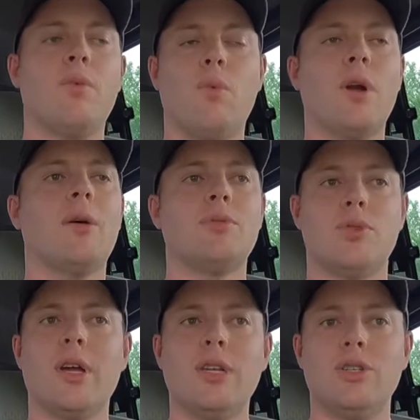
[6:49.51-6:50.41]
what I'm
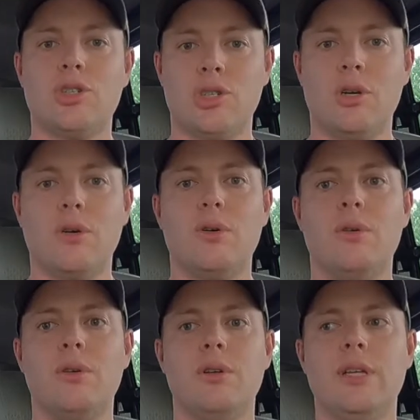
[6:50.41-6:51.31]
trying to show
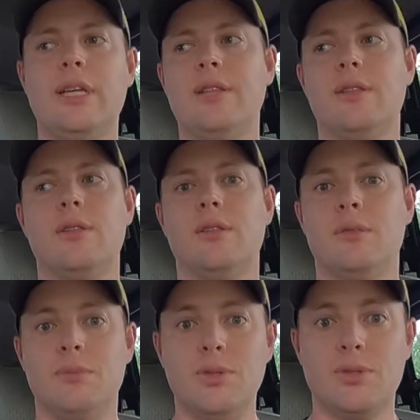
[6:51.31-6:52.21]
in
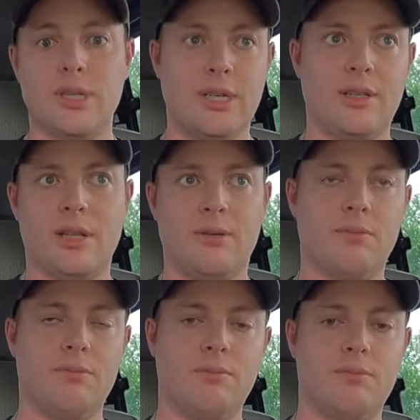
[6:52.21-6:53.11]
the music, like
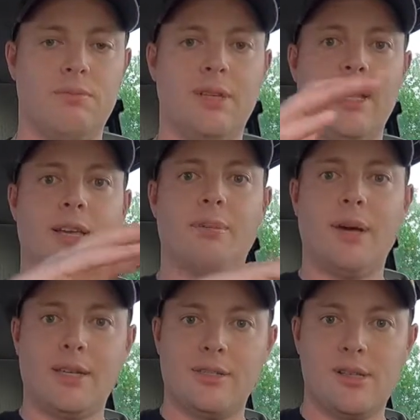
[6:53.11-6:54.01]
tying it
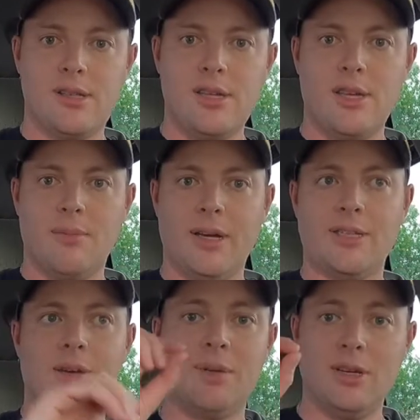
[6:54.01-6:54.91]
back to the theme, as
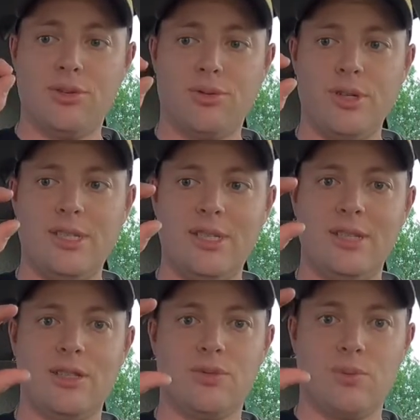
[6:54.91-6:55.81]
I'm
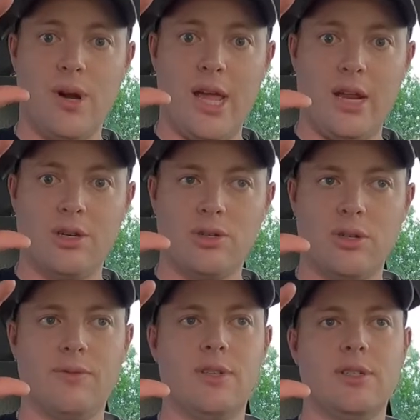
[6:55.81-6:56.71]
increasing this range
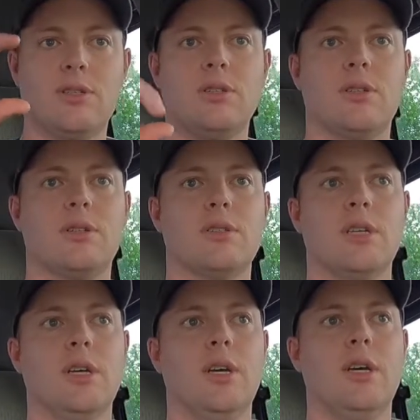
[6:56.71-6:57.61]
of these slurs,
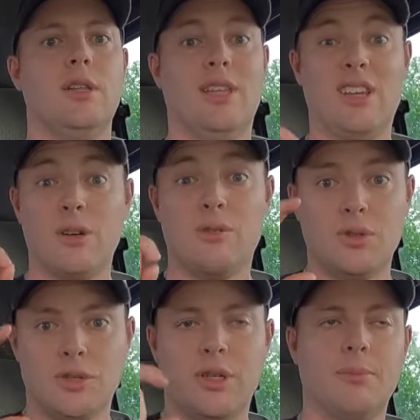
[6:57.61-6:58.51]
the
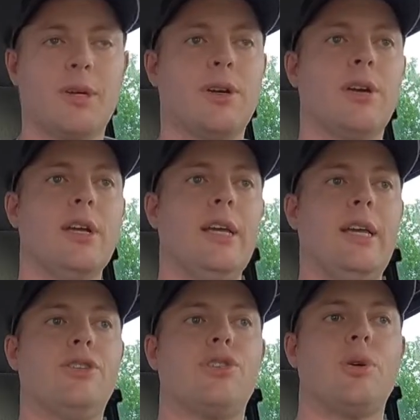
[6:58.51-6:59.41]
intervals are getting bigger,
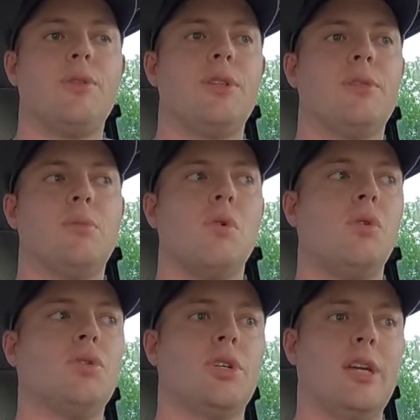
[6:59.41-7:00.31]
is showing that the
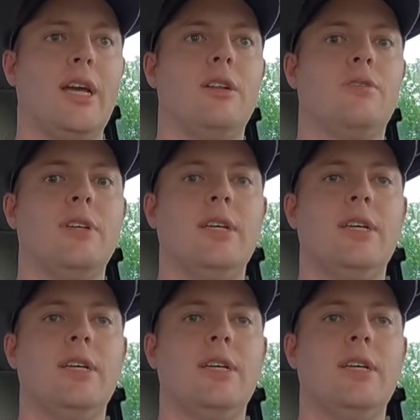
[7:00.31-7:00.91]
moles are kind of